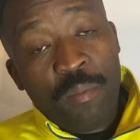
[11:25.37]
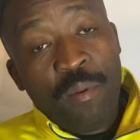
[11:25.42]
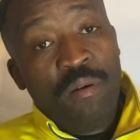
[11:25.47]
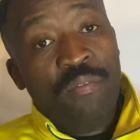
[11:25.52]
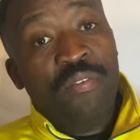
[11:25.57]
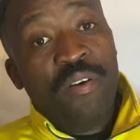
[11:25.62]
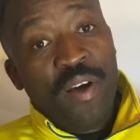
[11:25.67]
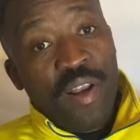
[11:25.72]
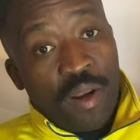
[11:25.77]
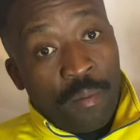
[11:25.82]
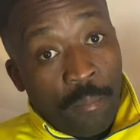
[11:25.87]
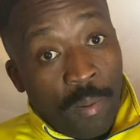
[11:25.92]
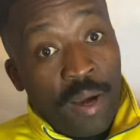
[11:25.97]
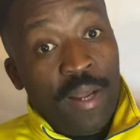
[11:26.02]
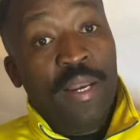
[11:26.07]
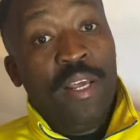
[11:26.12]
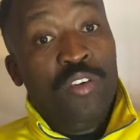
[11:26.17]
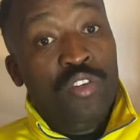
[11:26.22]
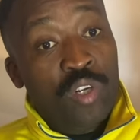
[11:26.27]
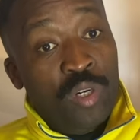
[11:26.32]
Bafana
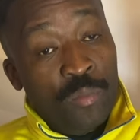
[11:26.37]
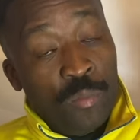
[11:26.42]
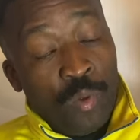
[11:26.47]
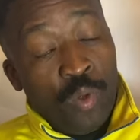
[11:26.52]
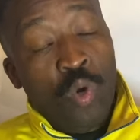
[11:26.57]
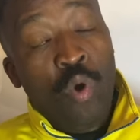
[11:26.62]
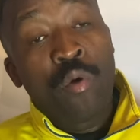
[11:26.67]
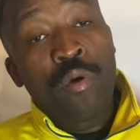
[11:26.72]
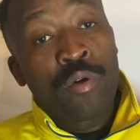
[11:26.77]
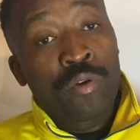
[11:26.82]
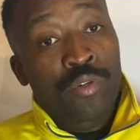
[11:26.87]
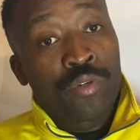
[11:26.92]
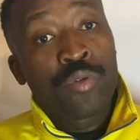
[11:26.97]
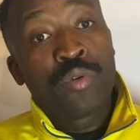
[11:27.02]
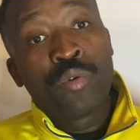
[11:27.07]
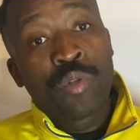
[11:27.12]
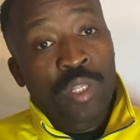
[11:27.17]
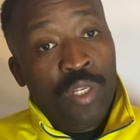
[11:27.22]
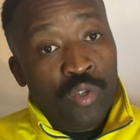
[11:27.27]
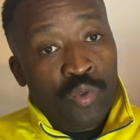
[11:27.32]
might actually be going
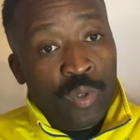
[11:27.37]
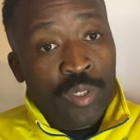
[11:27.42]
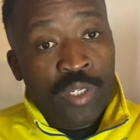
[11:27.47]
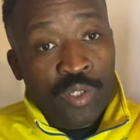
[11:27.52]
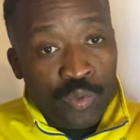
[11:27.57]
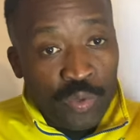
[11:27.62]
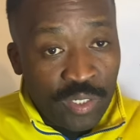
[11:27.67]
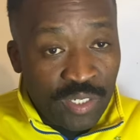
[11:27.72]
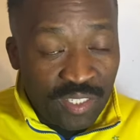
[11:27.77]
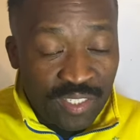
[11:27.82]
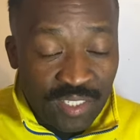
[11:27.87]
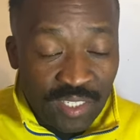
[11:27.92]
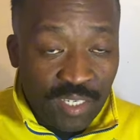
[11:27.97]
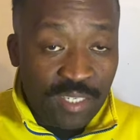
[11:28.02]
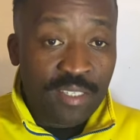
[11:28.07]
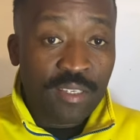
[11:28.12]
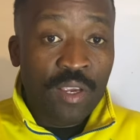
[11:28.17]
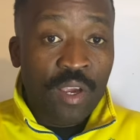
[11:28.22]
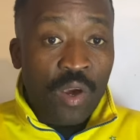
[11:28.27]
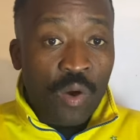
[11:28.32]
to the
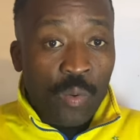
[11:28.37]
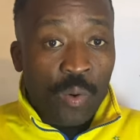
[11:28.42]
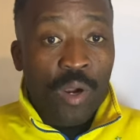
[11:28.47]
2026